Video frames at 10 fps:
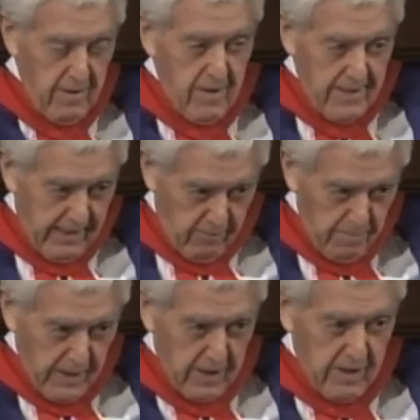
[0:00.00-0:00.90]
that
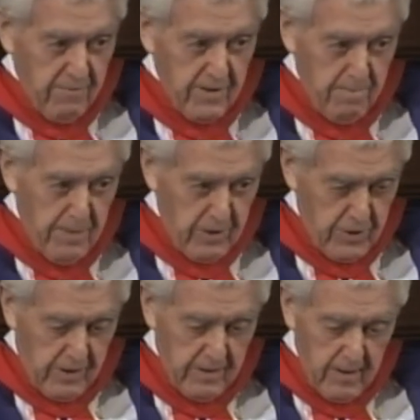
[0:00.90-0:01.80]
repetitive
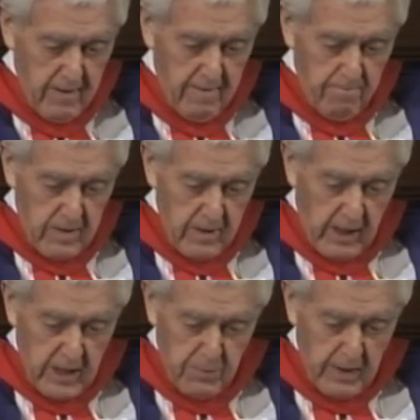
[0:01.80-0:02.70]
compulsion that I
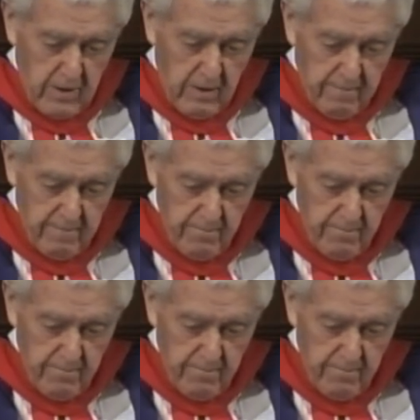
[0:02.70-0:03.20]
speak of.